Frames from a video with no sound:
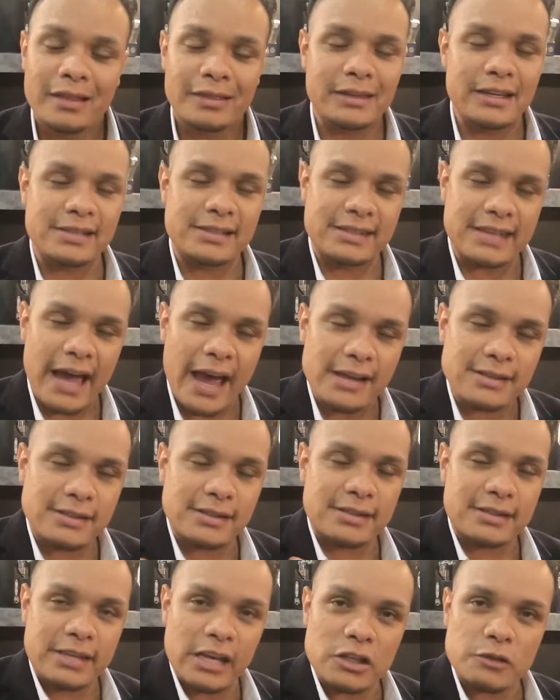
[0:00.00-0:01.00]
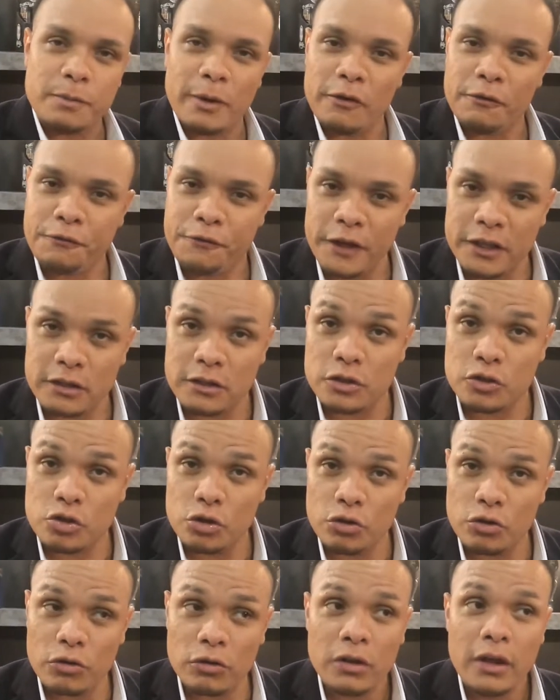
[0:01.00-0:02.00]
The size is
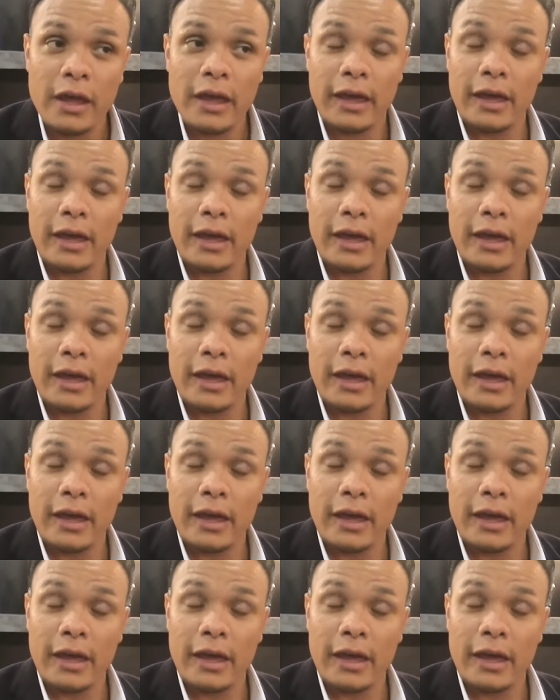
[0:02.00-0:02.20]
6x52